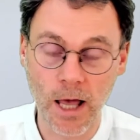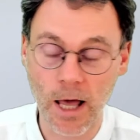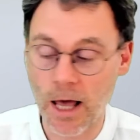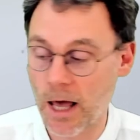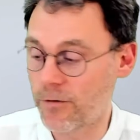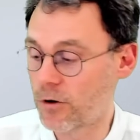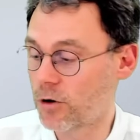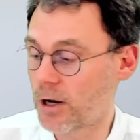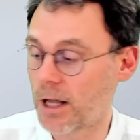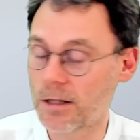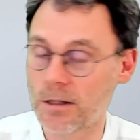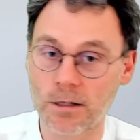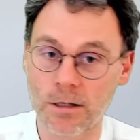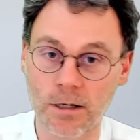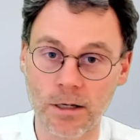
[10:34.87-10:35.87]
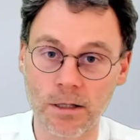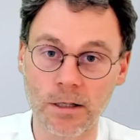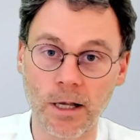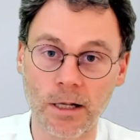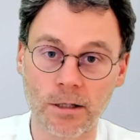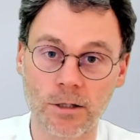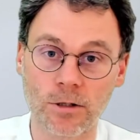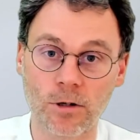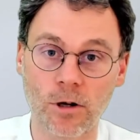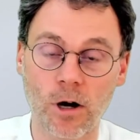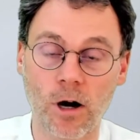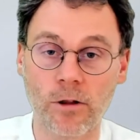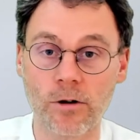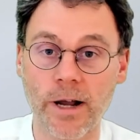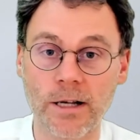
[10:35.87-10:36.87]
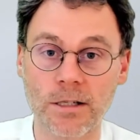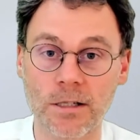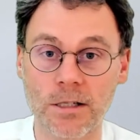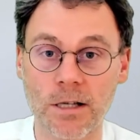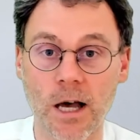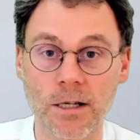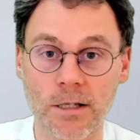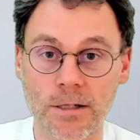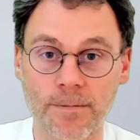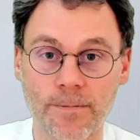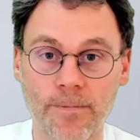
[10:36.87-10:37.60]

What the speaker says: have a look at that other exercise.